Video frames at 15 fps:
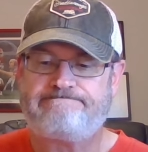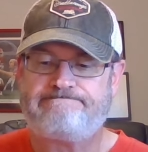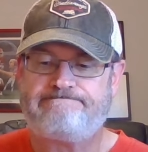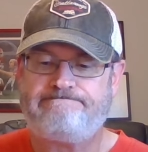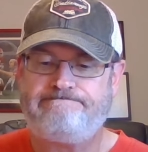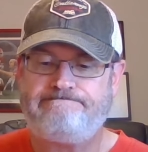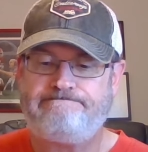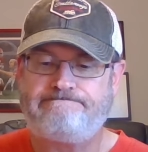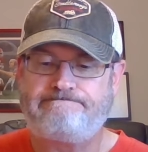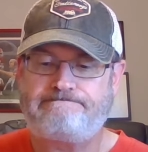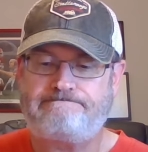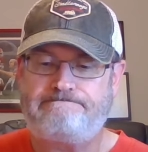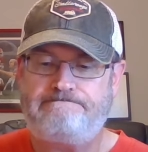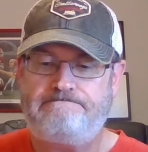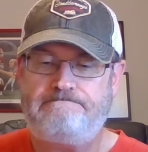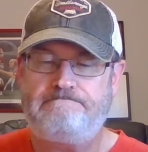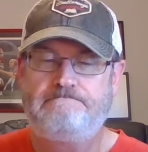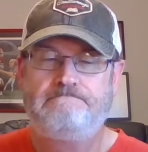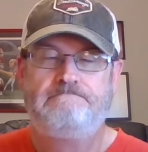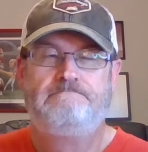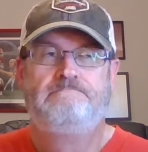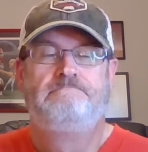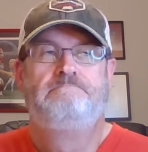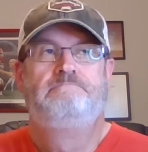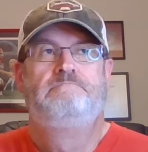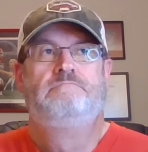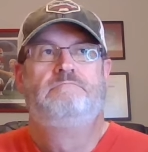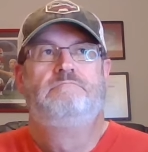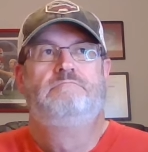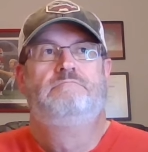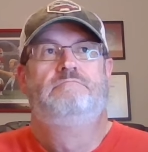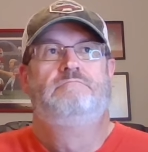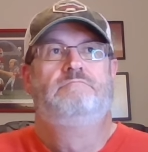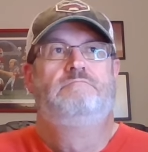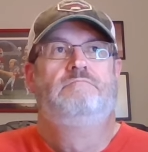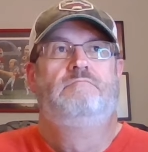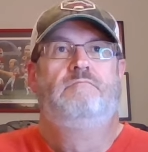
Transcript: Nobody speaks.